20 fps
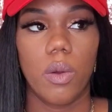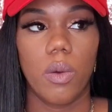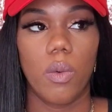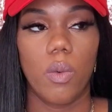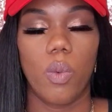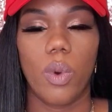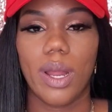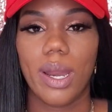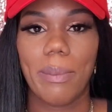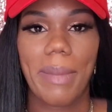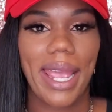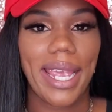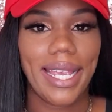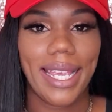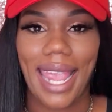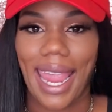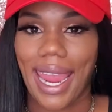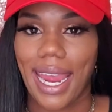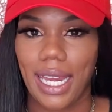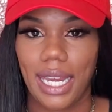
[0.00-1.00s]
what am I
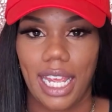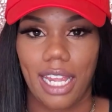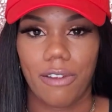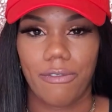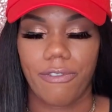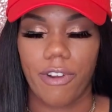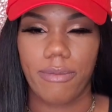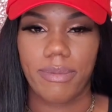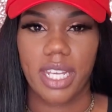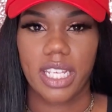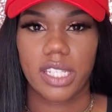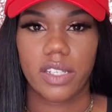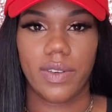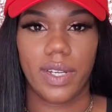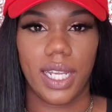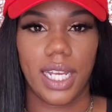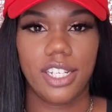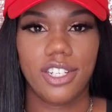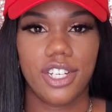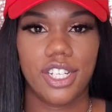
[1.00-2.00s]
gaining from this
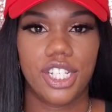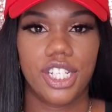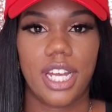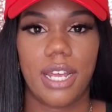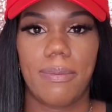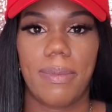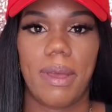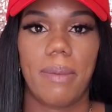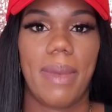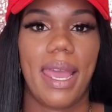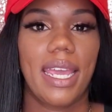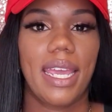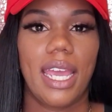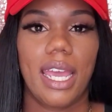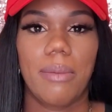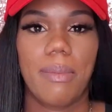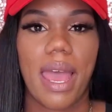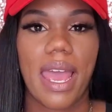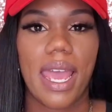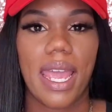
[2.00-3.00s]
relationship?
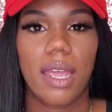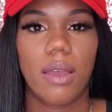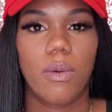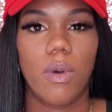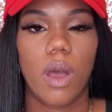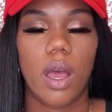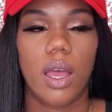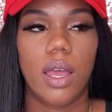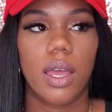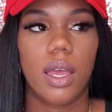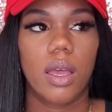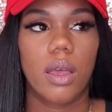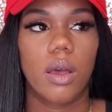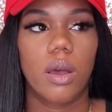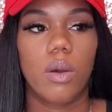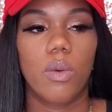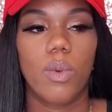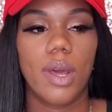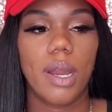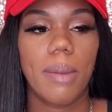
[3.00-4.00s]

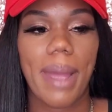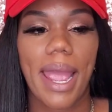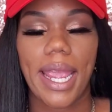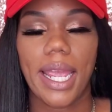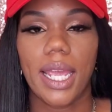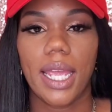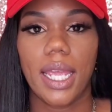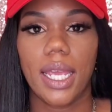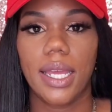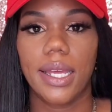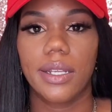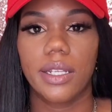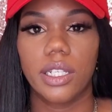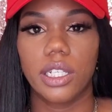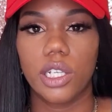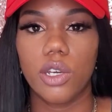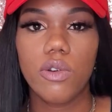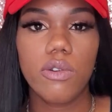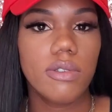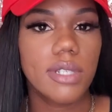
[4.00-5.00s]
What am I
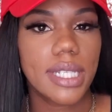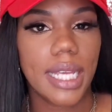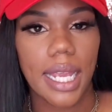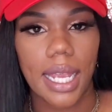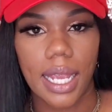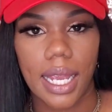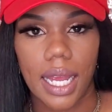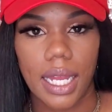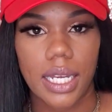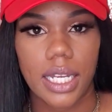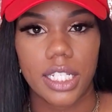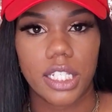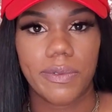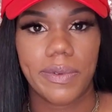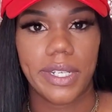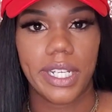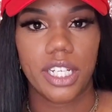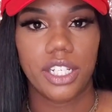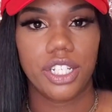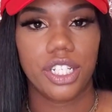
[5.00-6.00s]
losing in this
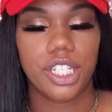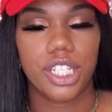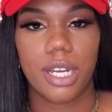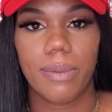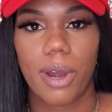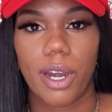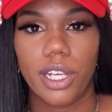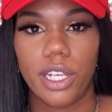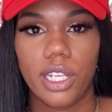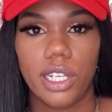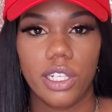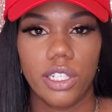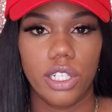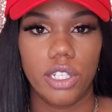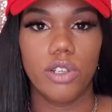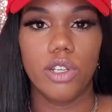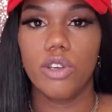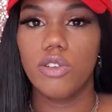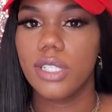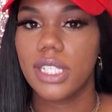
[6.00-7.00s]
relationship? Are you
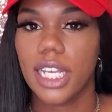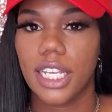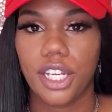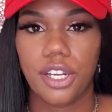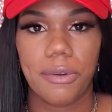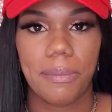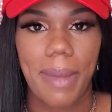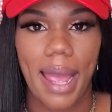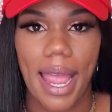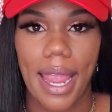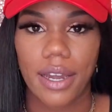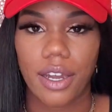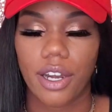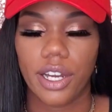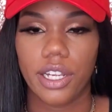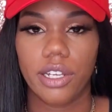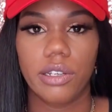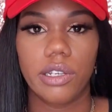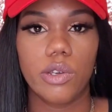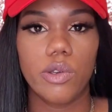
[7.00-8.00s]
losing your mind? Are
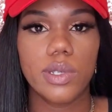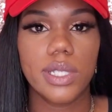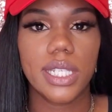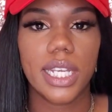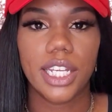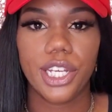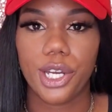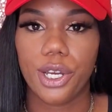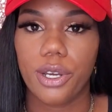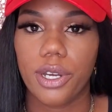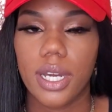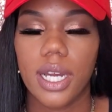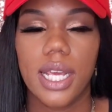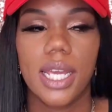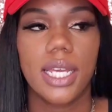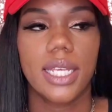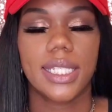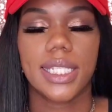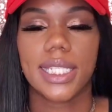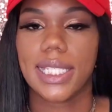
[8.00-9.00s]
you losing your
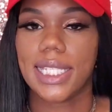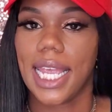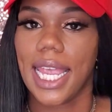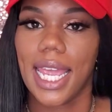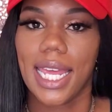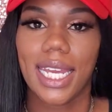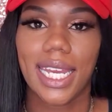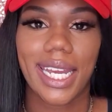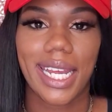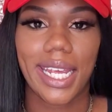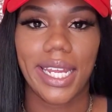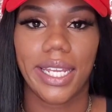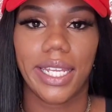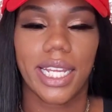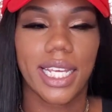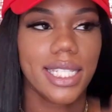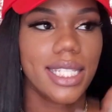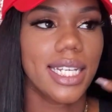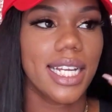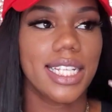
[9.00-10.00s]
sanity
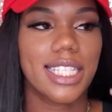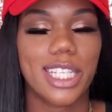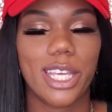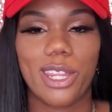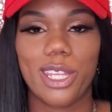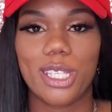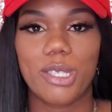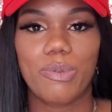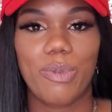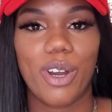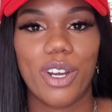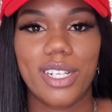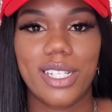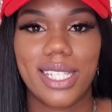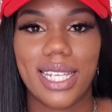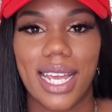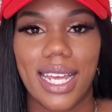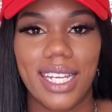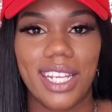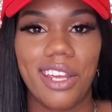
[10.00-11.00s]
listening to this
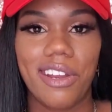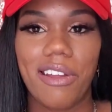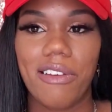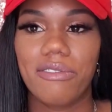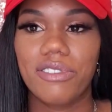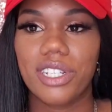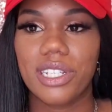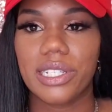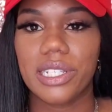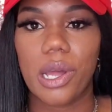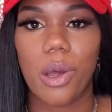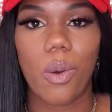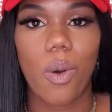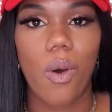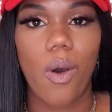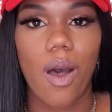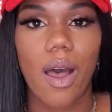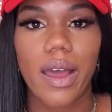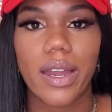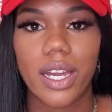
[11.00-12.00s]
person, just go
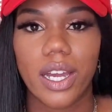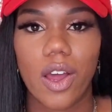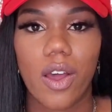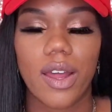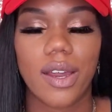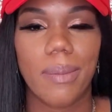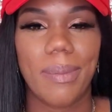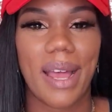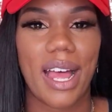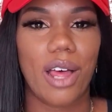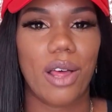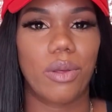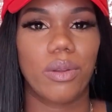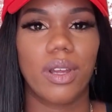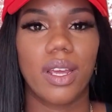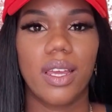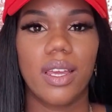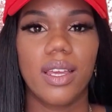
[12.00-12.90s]
on and on about